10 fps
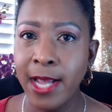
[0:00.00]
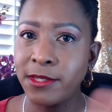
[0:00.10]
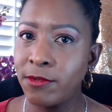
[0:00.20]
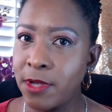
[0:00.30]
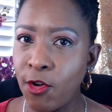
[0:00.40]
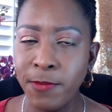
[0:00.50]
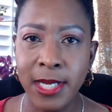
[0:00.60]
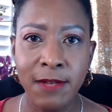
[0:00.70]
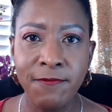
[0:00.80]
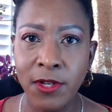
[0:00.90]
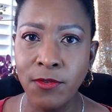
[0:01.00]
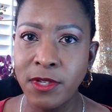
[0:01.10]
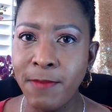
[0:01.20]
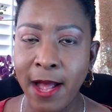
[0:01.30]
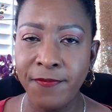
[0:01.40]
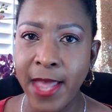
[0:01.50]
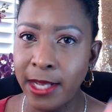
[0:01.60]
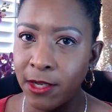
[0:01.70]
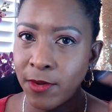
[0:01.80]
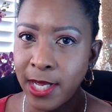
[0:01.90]
So don't be confused about that.
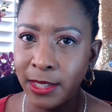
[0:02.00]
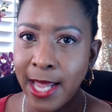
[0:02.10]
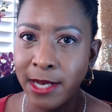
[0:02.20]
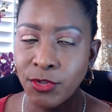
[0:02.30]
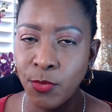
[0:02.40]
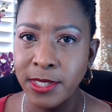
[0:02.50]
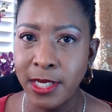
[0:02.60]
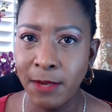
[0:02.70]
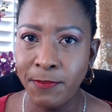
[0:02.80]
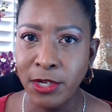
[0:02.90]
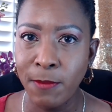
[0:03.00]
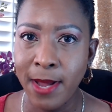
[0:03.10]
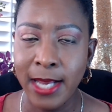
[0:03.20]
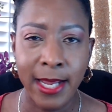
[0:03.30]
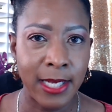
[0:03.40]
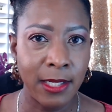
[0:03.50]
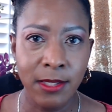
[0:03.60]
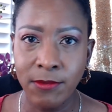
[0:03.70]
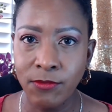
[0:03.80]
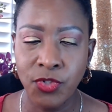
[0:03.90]
Don't get that twisted up in your mind. Like,
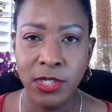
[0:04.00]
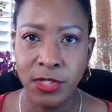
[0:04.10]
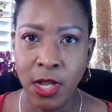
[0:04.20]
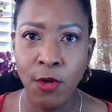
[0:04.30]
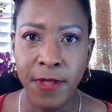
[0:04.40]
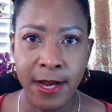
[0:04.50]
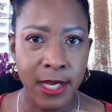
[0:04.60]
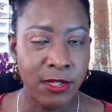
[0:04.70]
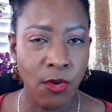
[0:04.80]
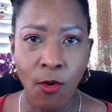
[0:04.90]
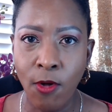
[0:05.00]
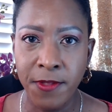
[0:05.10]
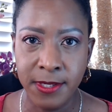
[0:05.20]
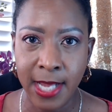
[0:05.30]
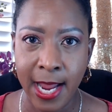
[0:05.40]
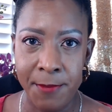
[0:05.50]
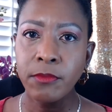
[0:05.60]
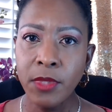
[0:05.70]
just know that it's all the same.